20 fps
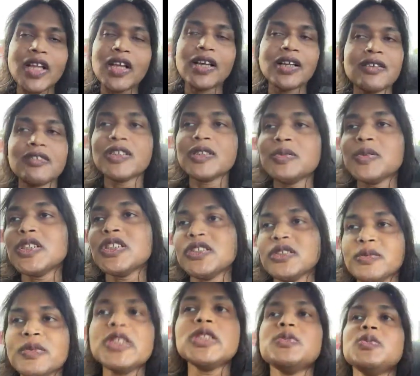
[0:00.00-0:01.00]
I don't want to put
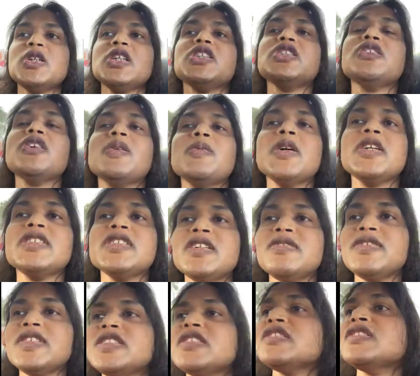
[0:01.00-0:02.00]
too much pressure on
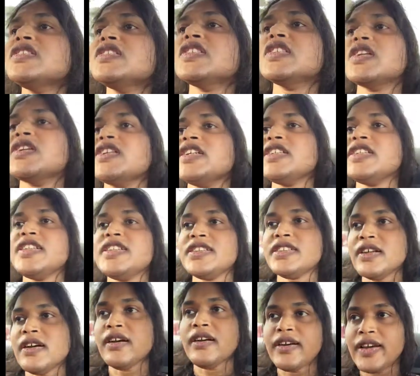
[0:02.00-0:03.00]
myself. This is going to take
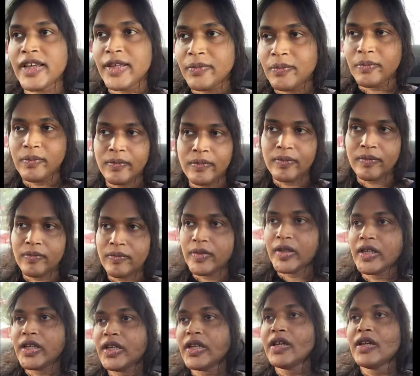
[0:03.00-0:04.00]
time,
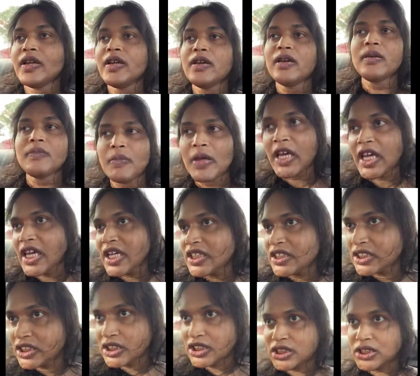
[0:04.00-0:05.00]

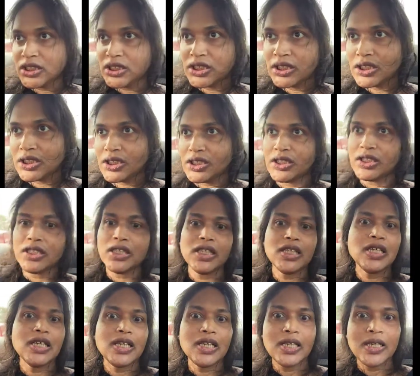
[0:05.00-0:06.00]
patience,
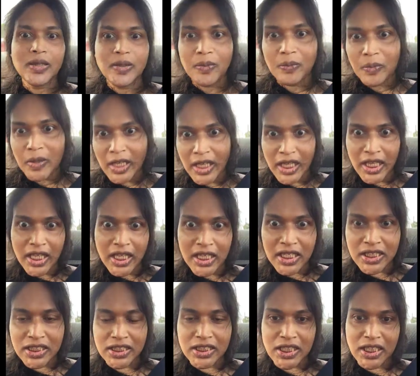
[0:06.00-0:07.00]

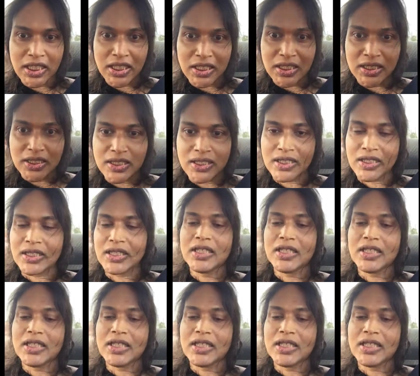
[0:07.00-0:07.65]
patience.